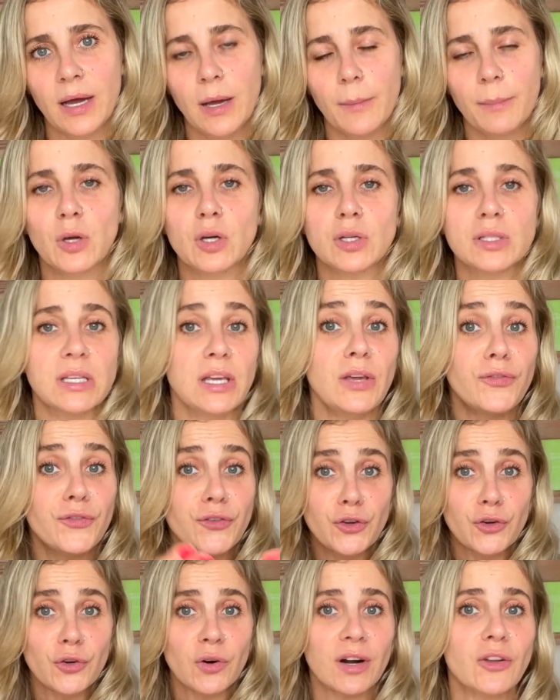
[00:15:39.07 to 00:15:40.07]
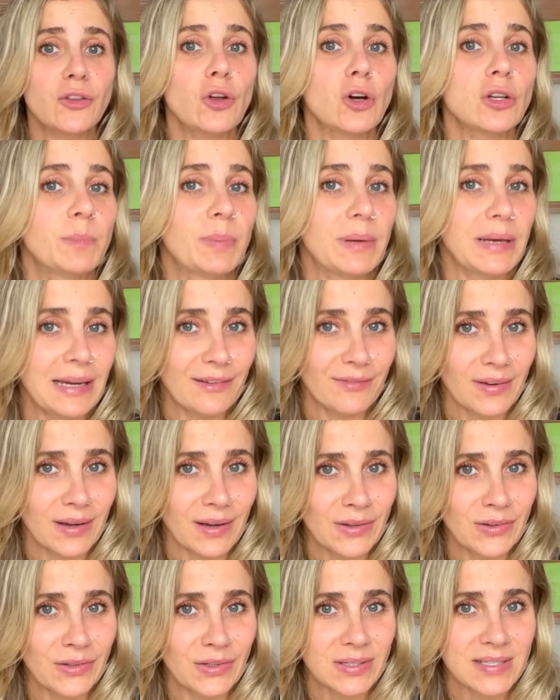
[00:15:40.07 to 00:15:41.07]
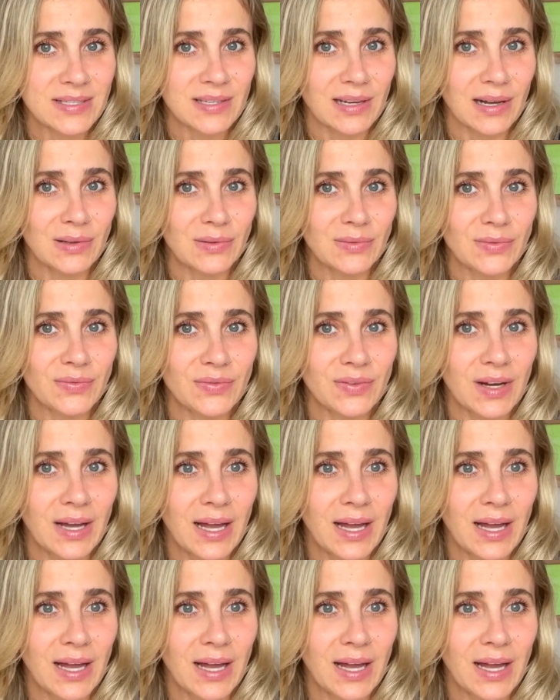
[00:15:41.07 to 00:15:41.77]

Because if you are not believing in yourself,